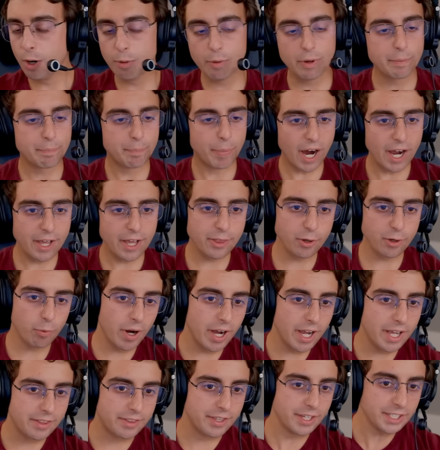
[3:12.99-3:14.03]
Oh, and by the
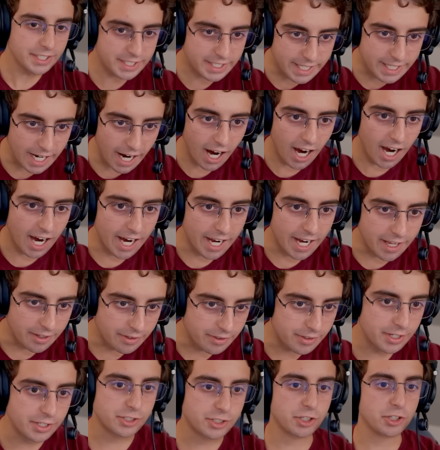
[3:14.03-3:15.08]
way, this guy,
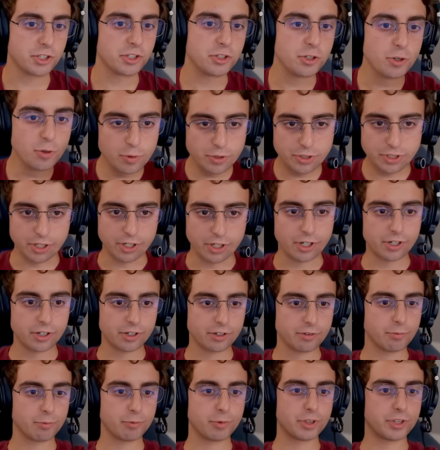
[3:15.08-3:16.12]
this
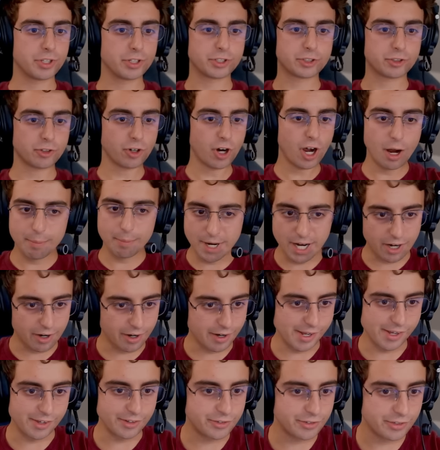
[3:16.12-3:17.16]
user with the
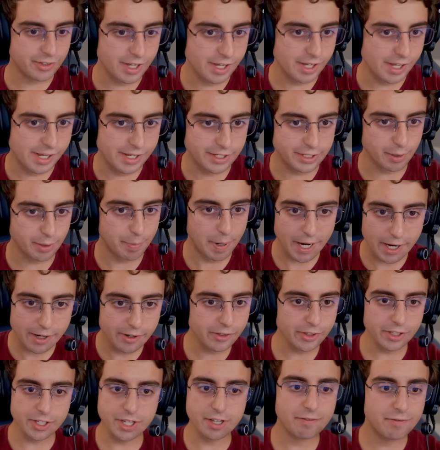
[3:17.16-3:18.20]
strawberries, is
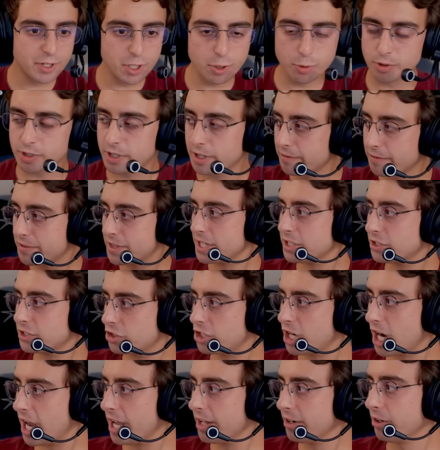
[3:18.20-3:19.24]
apparently a viewer of this
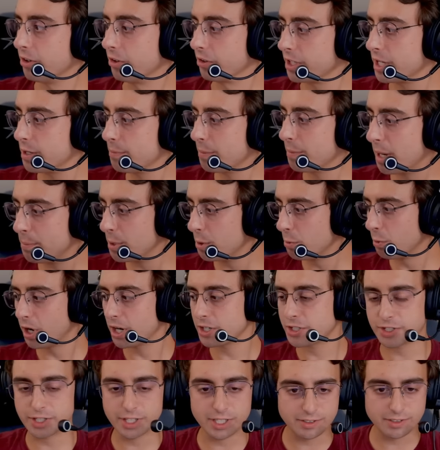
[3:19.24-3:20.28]
channel. He might be
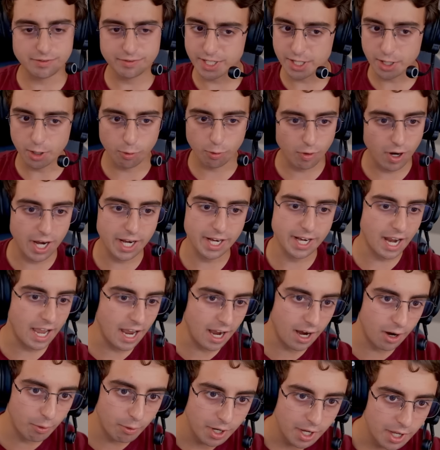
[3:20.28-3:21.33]
watching this video right
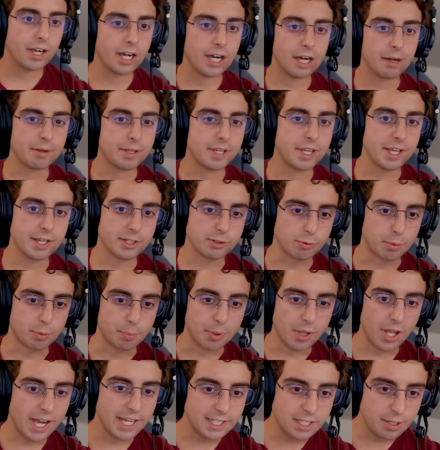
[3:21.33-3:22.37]
now. Uh, he has
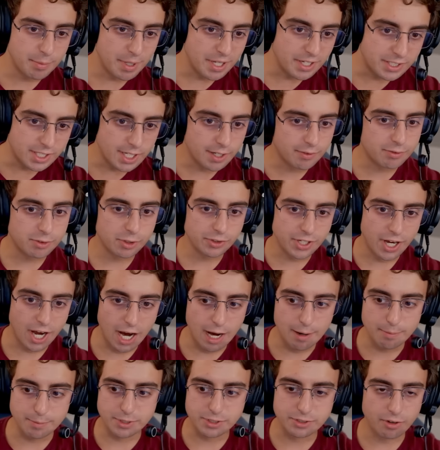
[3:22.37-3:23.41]
replied to me several
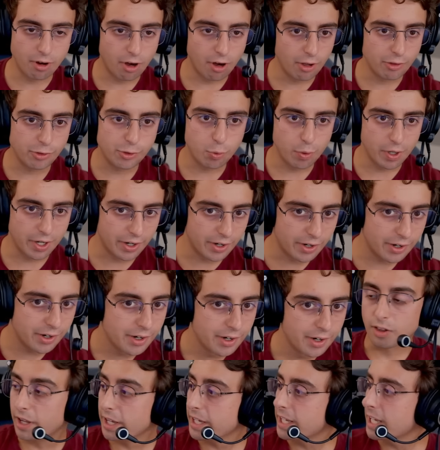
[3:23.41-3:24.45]
times on Twitter,
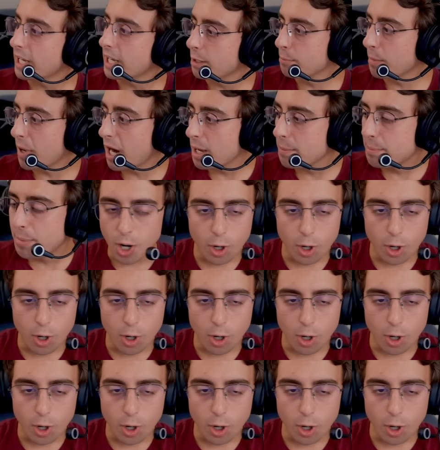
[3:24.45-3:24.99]
liking my